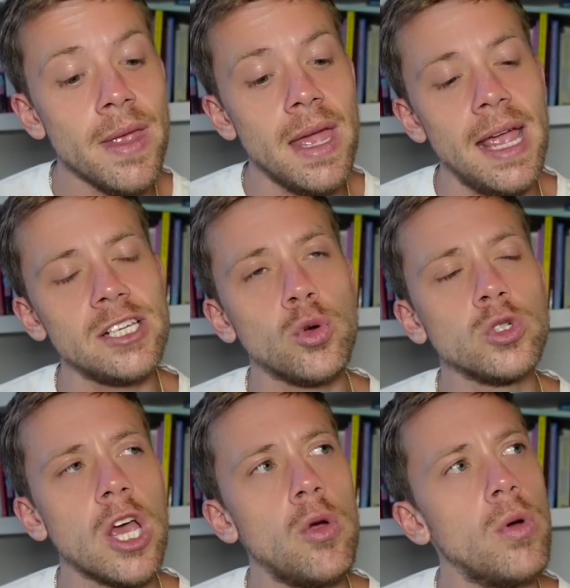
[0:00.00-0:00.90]
It's
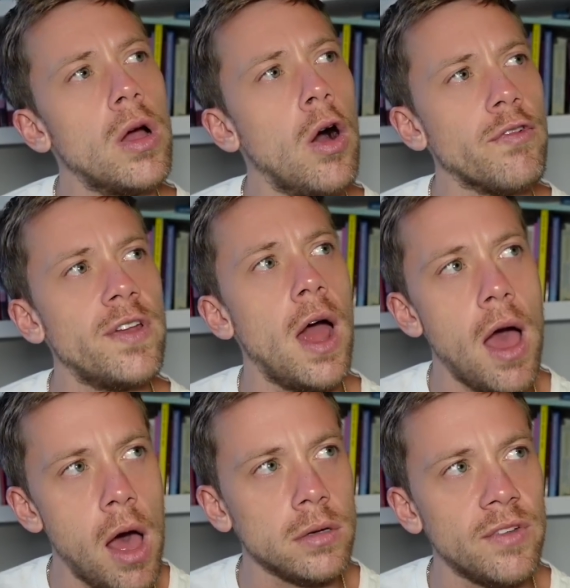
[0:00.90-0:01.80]
also often
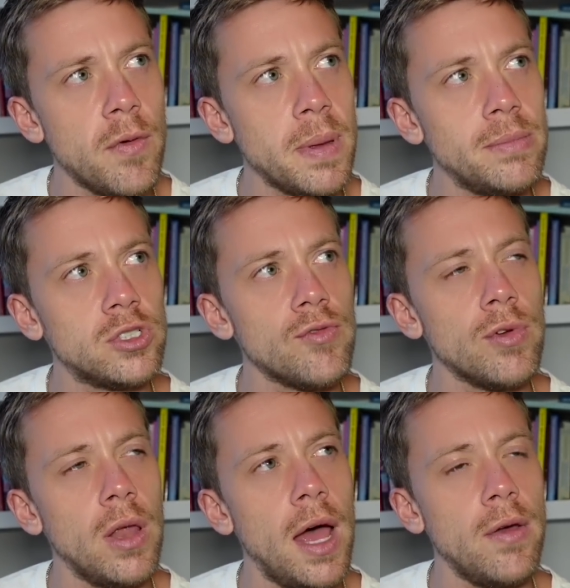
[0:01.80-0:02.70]
harder for people to
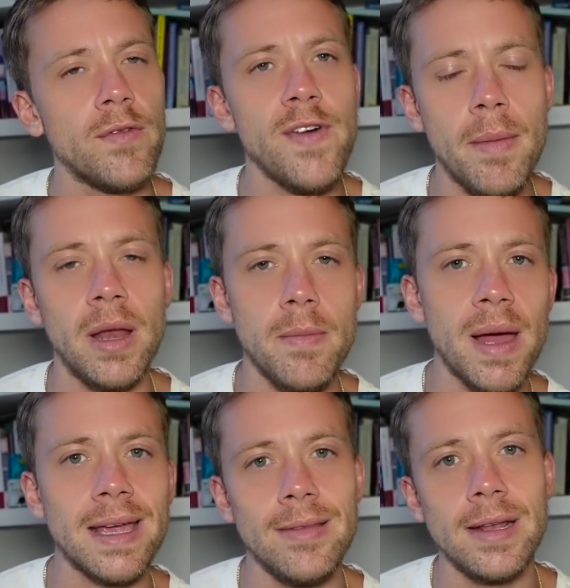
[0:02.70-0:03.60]
rely on family.
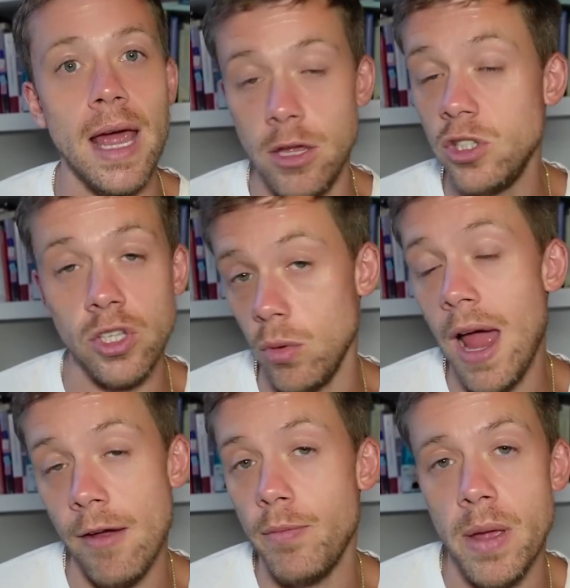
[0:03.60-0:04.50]
Back in the day, you still
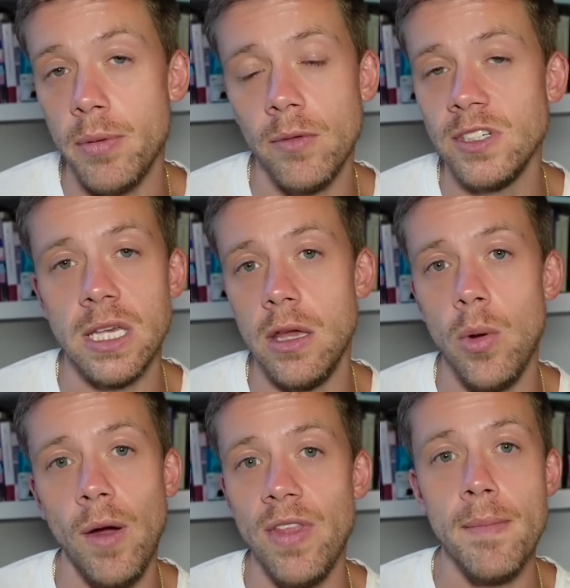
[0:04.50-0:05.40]
have people, obviously, who
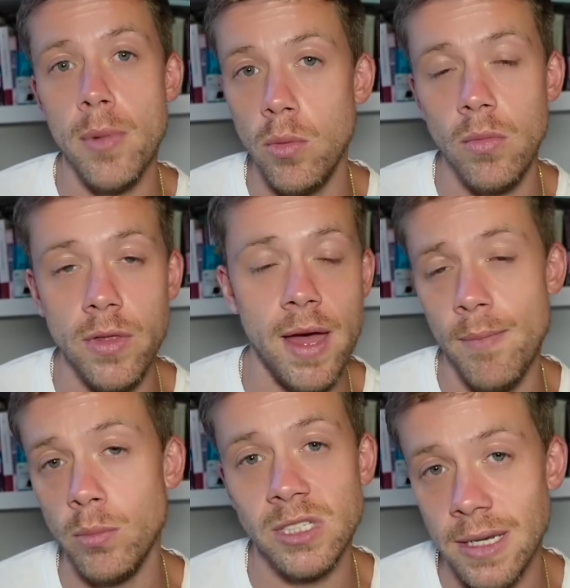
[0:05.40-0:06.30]
have their mum, their
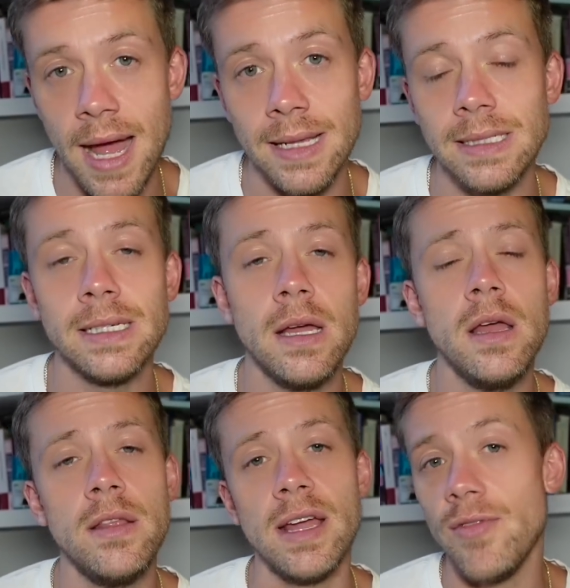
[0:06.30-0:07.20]
mums and dads,
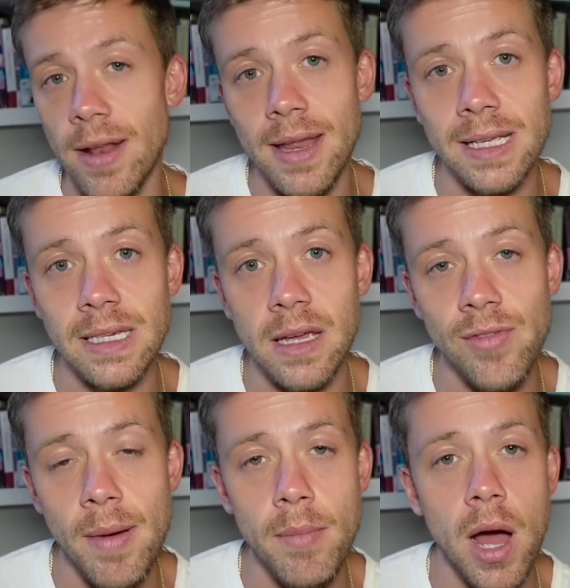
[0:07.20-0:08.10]
their granddads and their
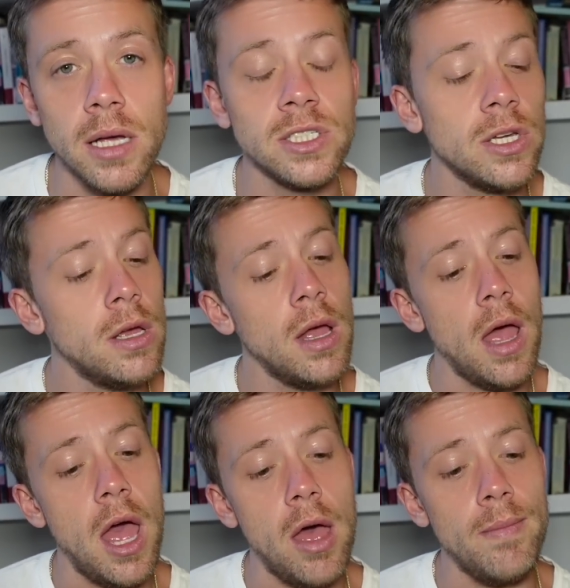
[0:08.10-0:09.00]
grandmas,
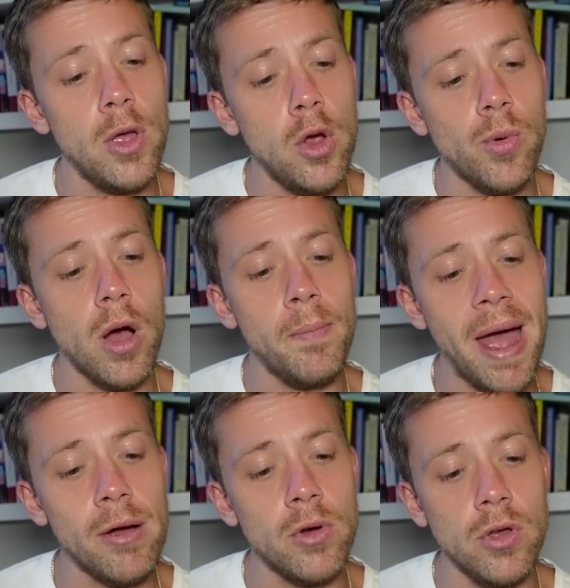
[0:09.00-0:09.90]
um, who are
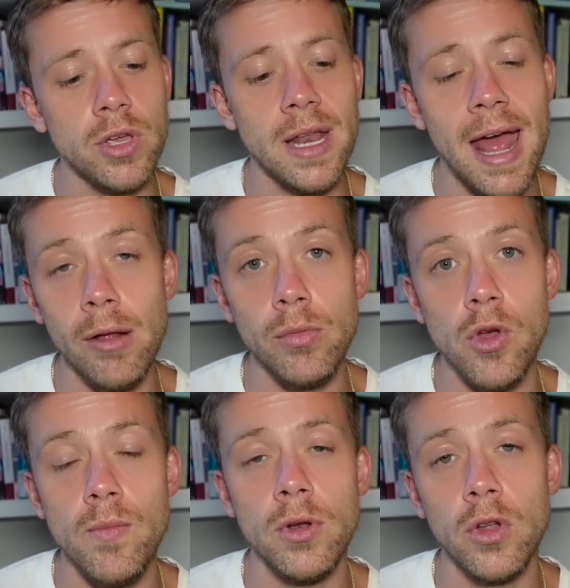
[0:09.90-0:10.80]
about, who can help
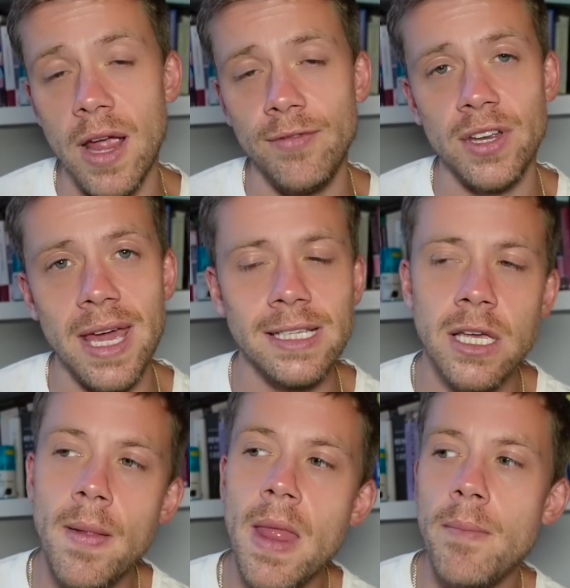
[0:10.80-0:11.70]
them look after kids.
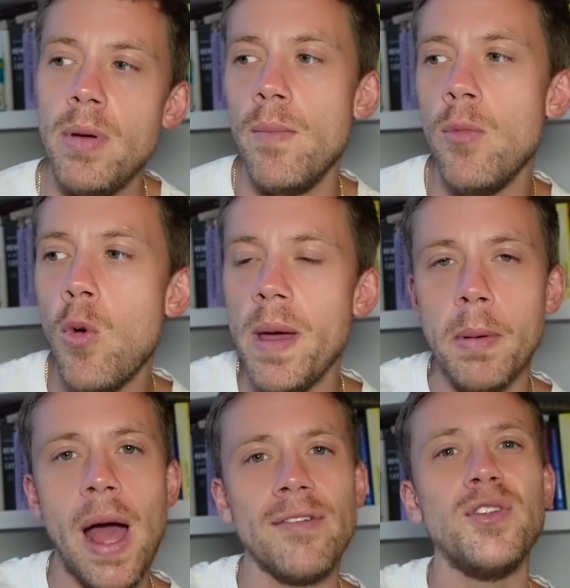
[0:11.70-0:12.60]
But more people
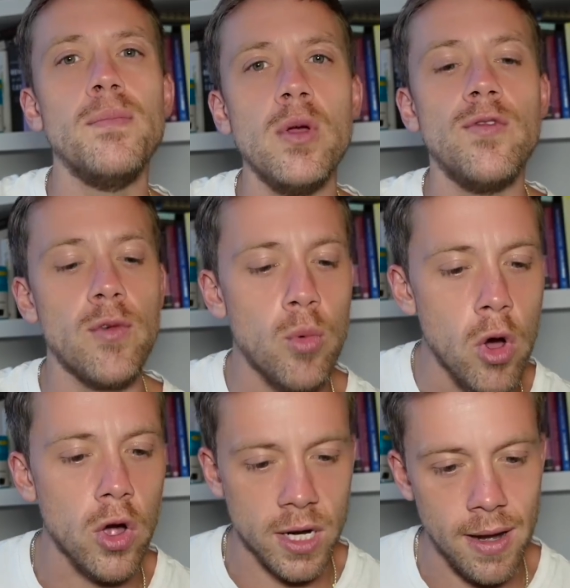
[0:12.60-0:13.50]
have to move for
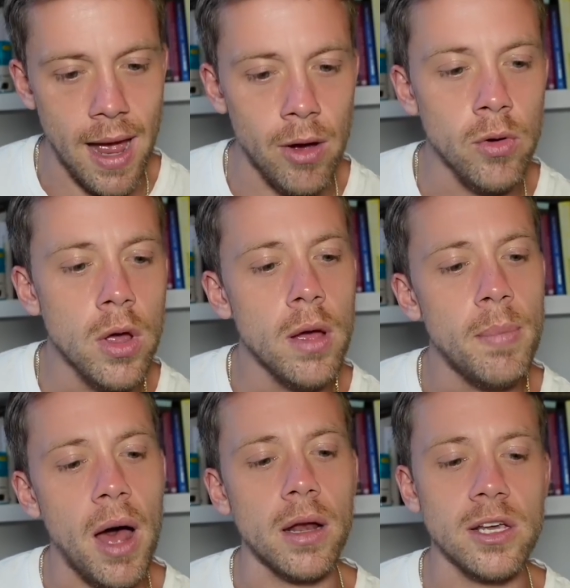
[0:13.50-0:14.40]
work now,
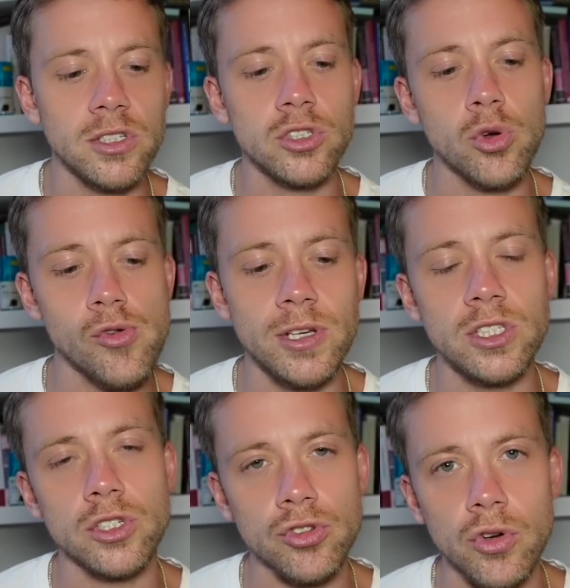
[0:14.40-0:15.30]
partly because the Tories
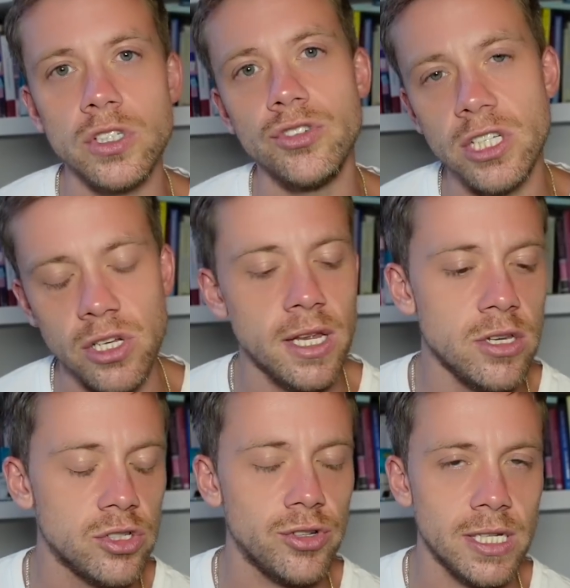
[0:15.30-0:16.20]
destroyed traditional
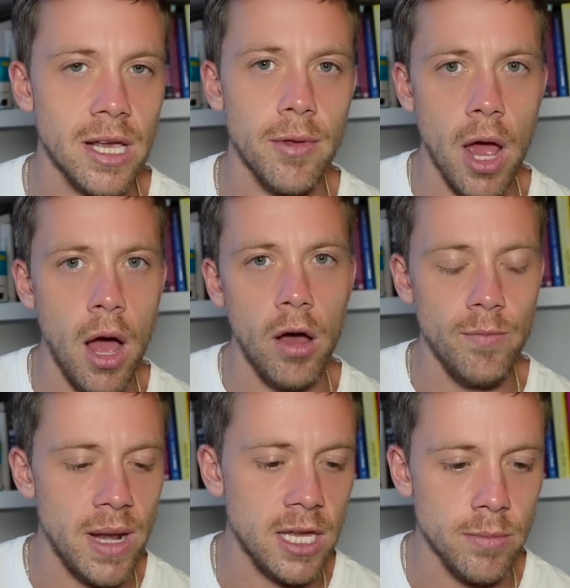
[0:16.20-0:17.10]
industries at the heart of
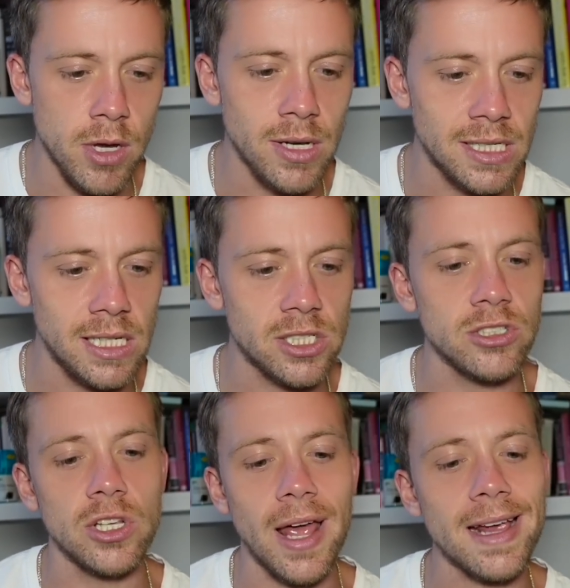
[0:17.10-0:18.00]
many communities. So there's
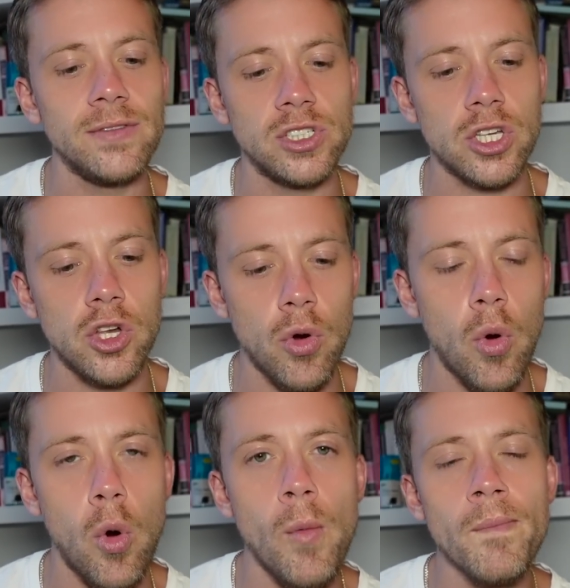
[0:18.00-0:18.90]
a lack of
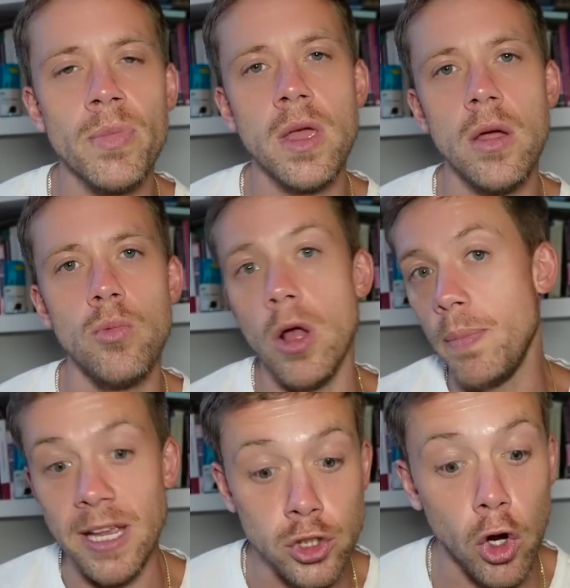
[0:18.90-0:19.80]
secure,
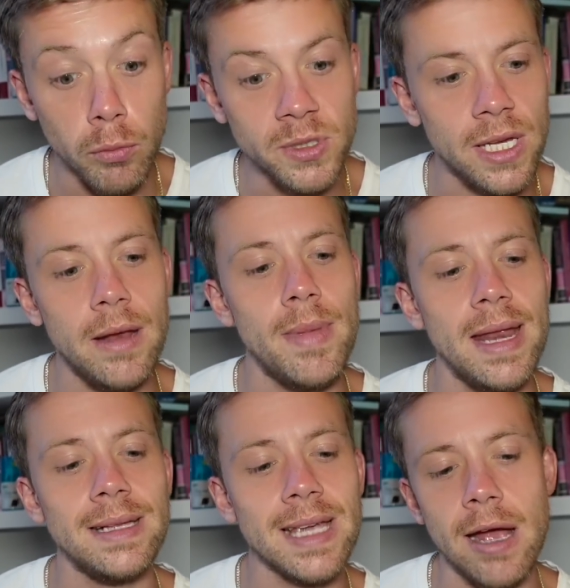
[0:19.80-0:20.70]
well-paid jobs in
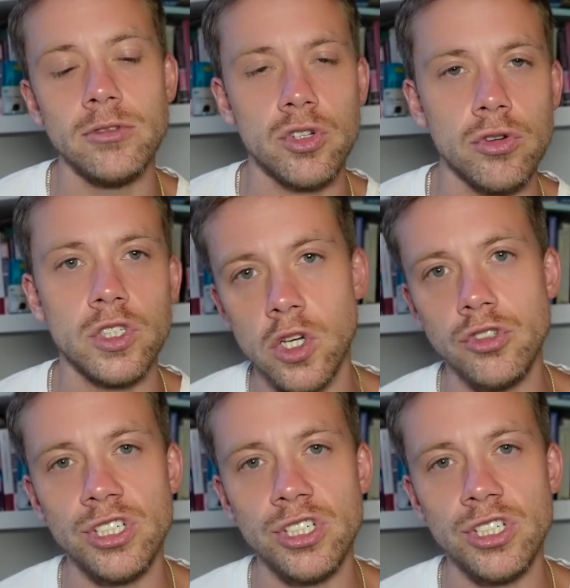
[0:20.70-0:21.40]
many towns across the country,